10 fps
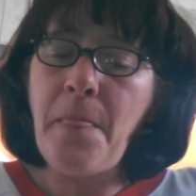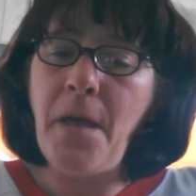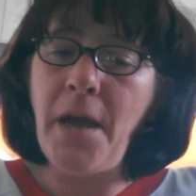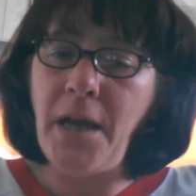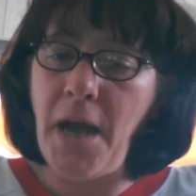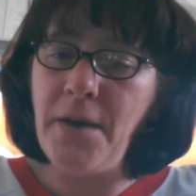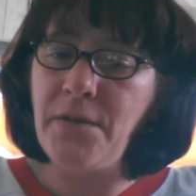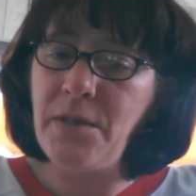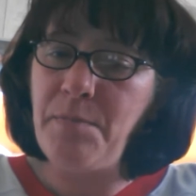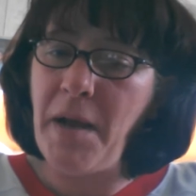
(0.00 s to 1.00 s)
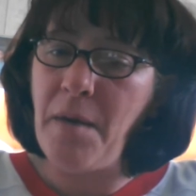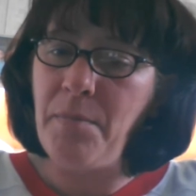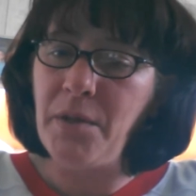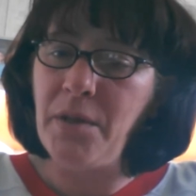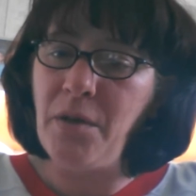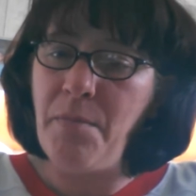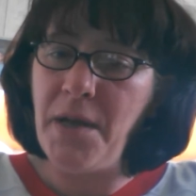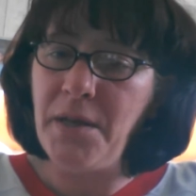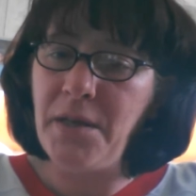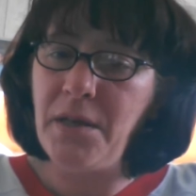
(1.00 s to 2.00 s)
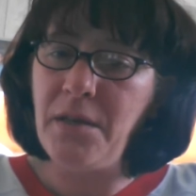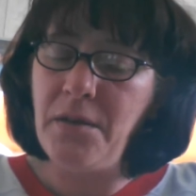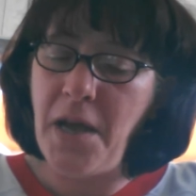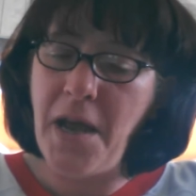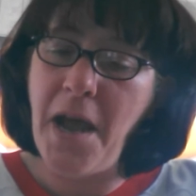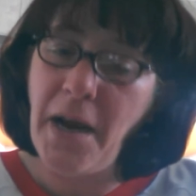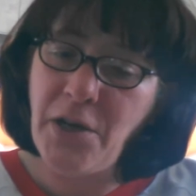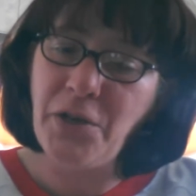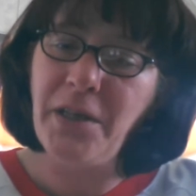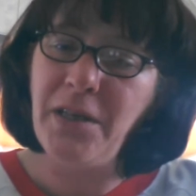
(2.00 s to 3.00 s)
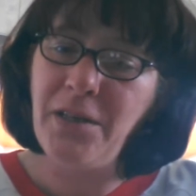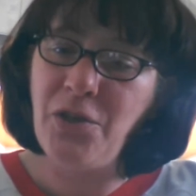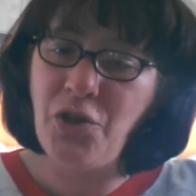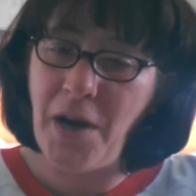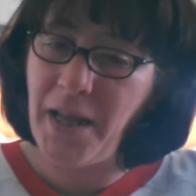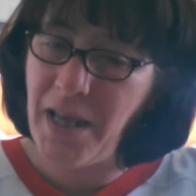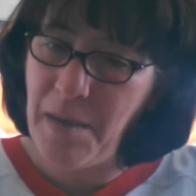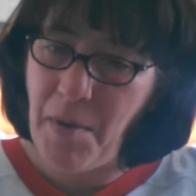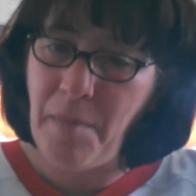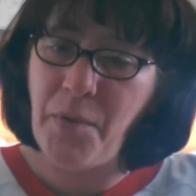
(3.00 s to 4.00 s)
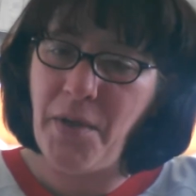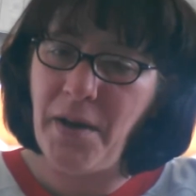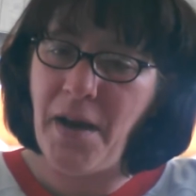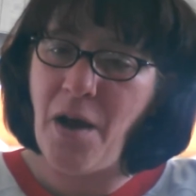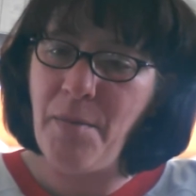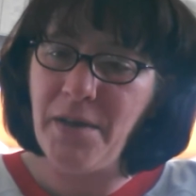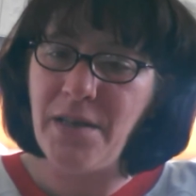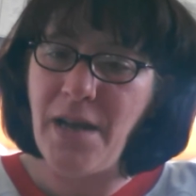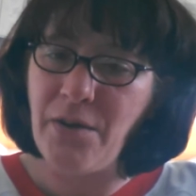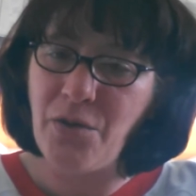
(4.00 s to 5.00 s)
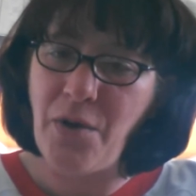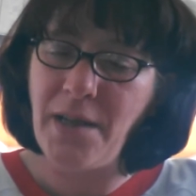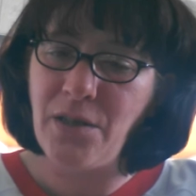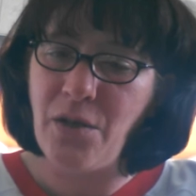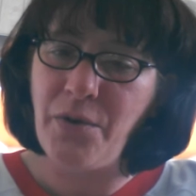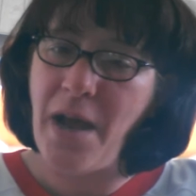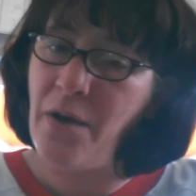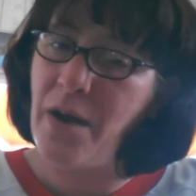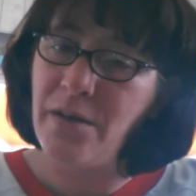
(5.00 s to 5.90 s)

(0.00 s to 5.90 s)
I kind of sped up a little bit to actually try to keep up with it now, because now I slowed down.